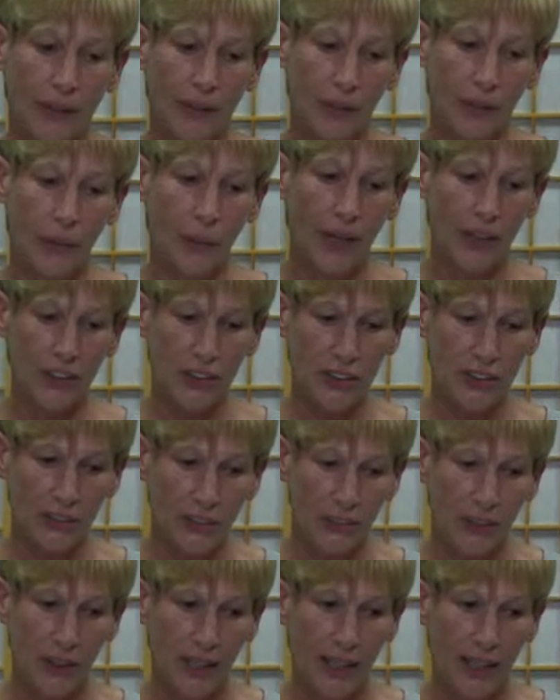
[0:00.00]
not quite
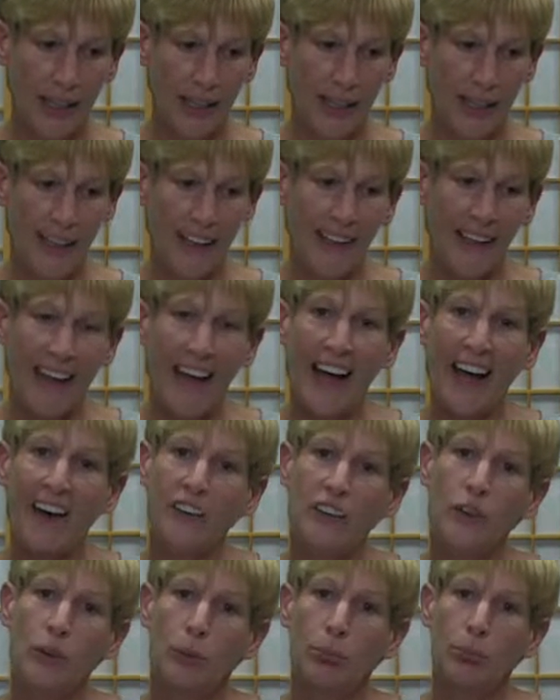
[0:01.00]
sure how
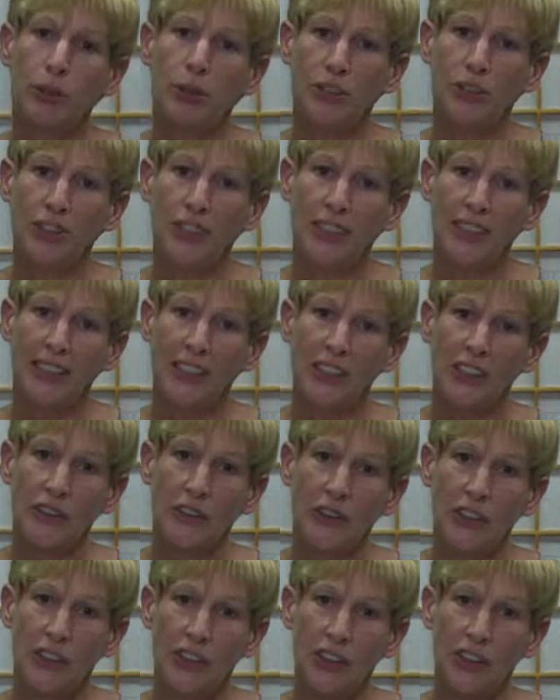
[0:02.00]
to approach a
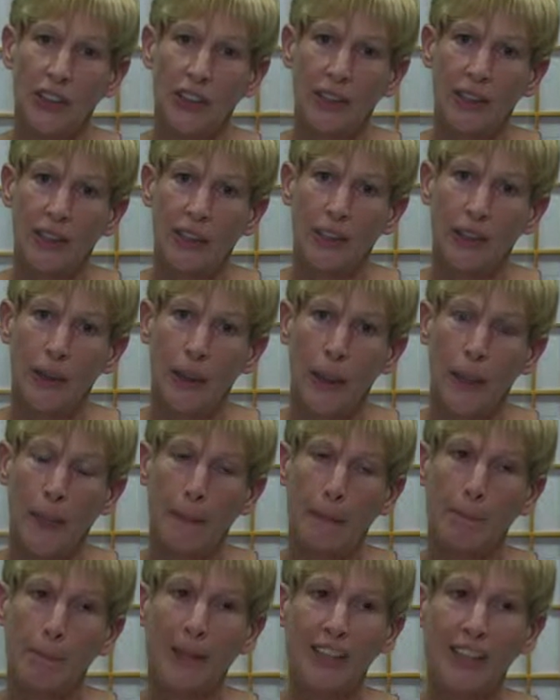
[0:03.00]
situation.
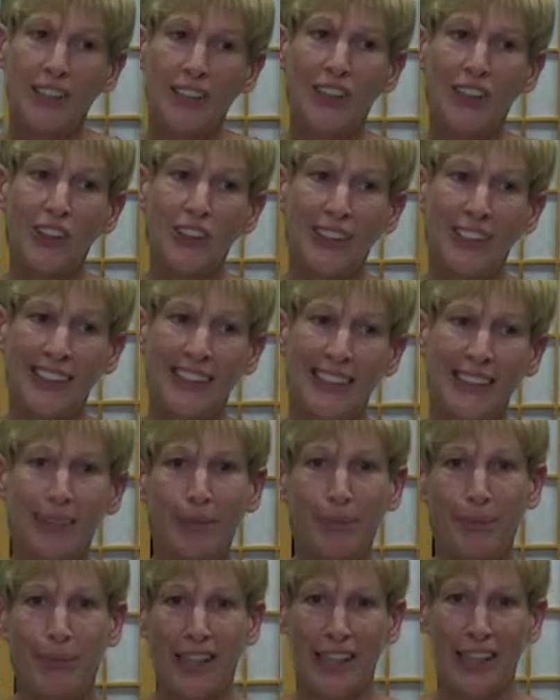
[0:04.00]
But you know
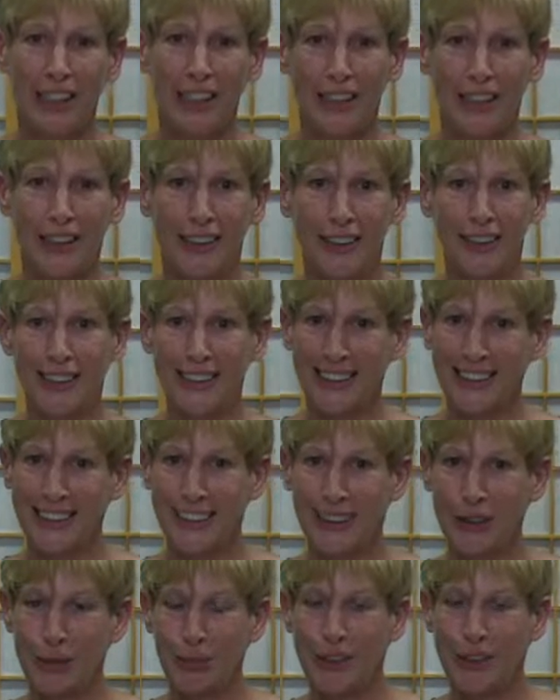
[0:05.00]
something needs
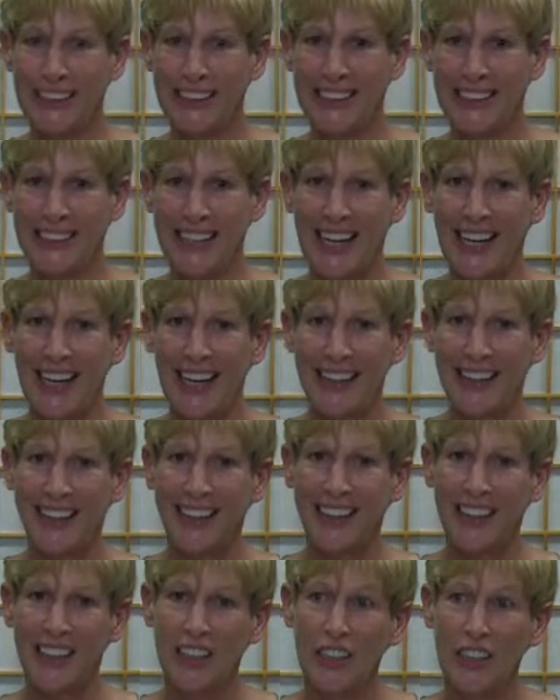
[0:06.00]
to be said.
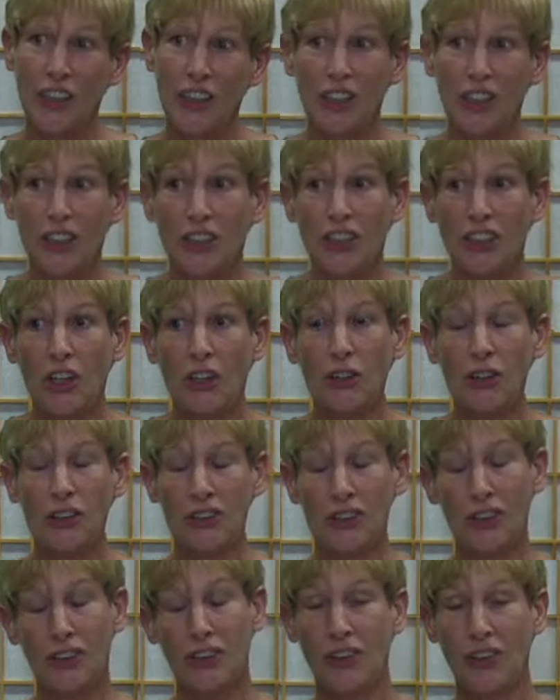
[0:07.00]
So you
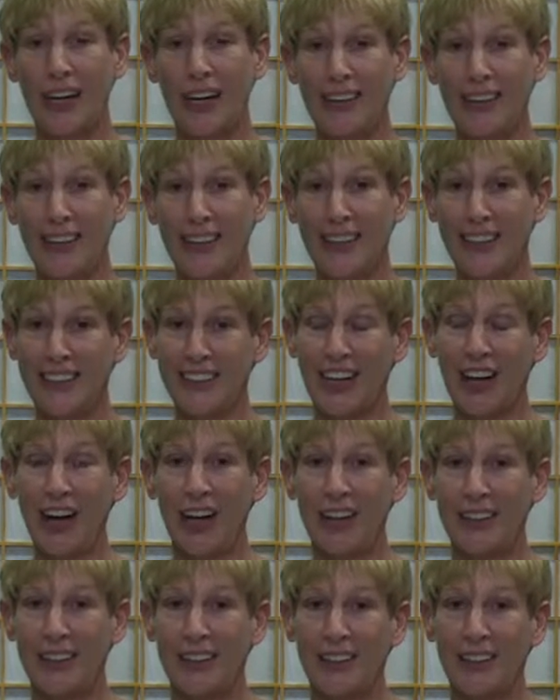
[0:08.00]
can try things
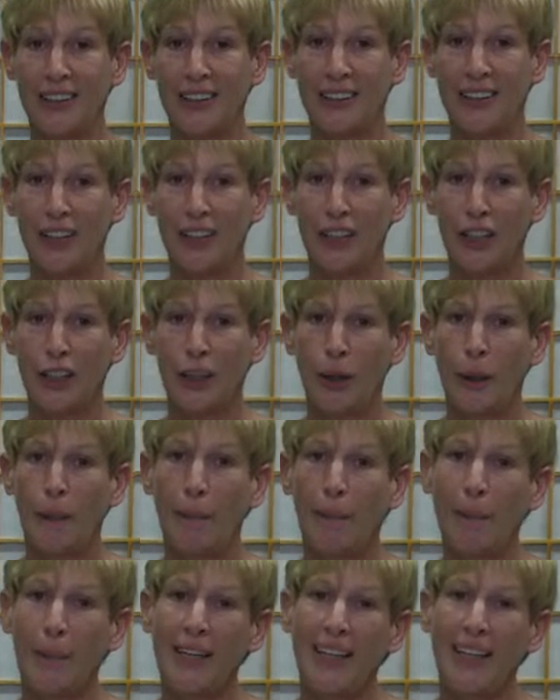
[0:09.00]
on.
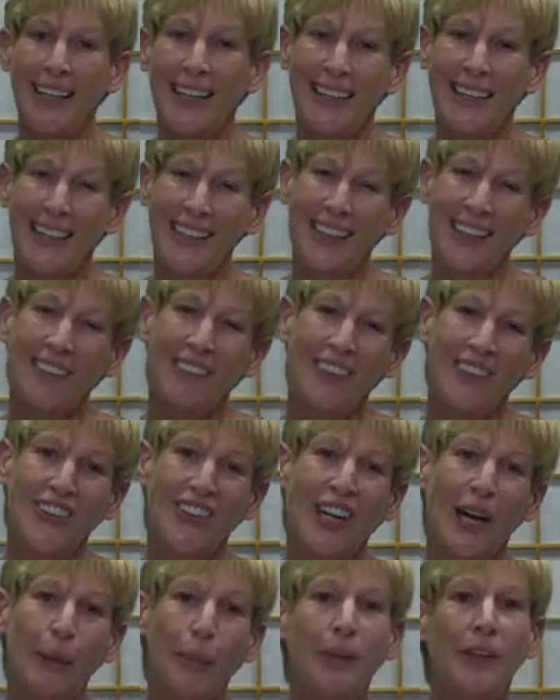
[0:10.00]
But I think if you're
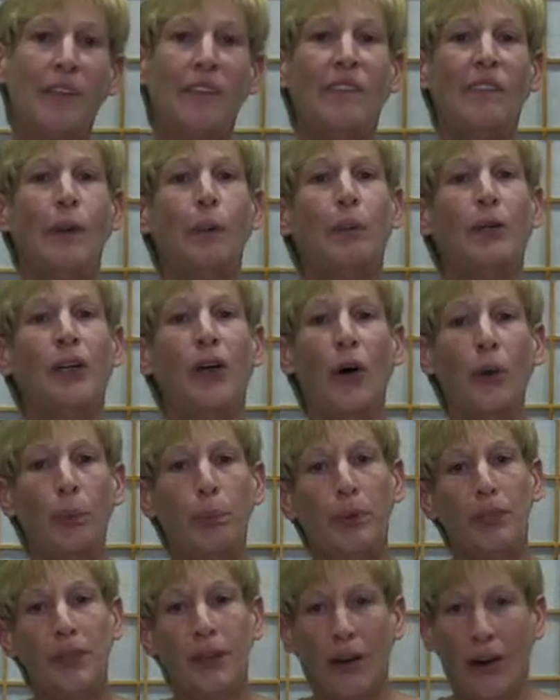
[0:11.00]
coming from an
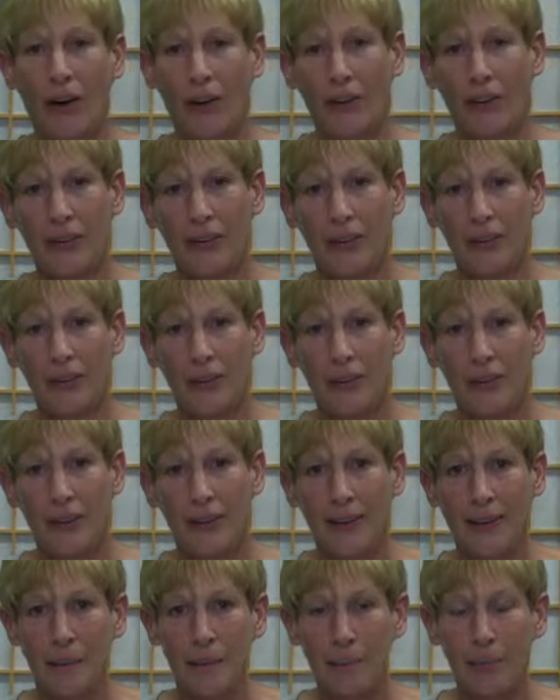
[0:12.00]
open heart
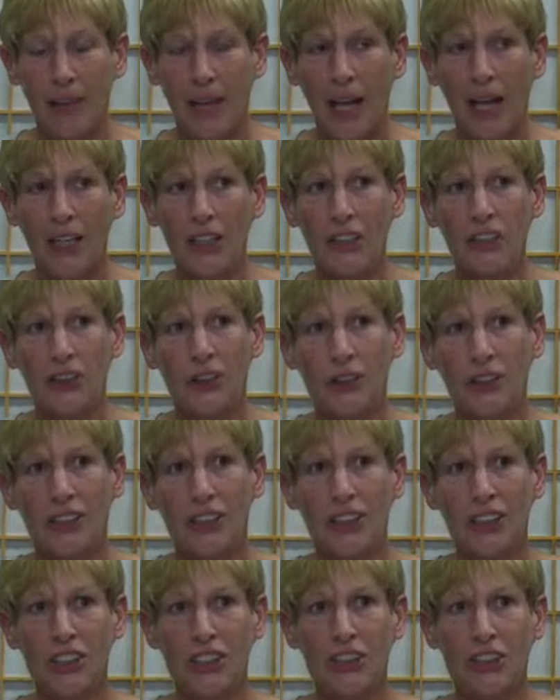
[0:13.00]
and
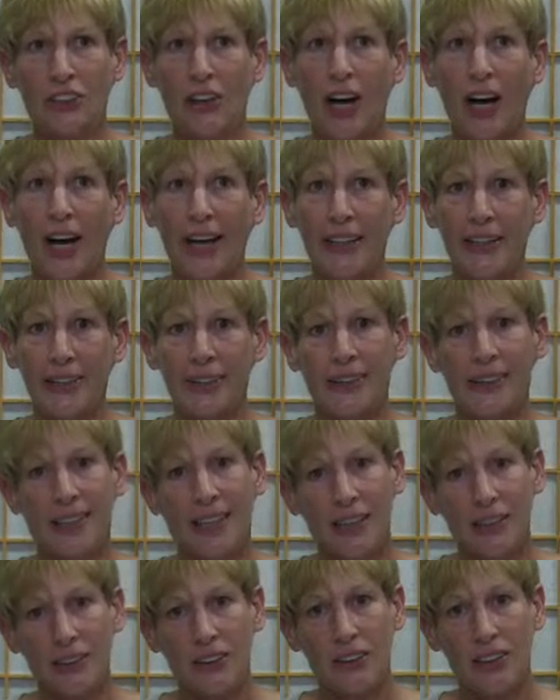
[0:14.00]
using your higher
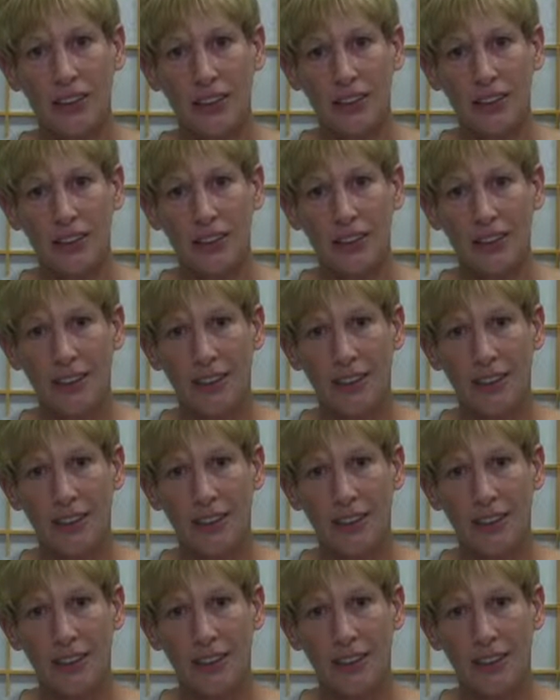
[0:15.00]
intelligence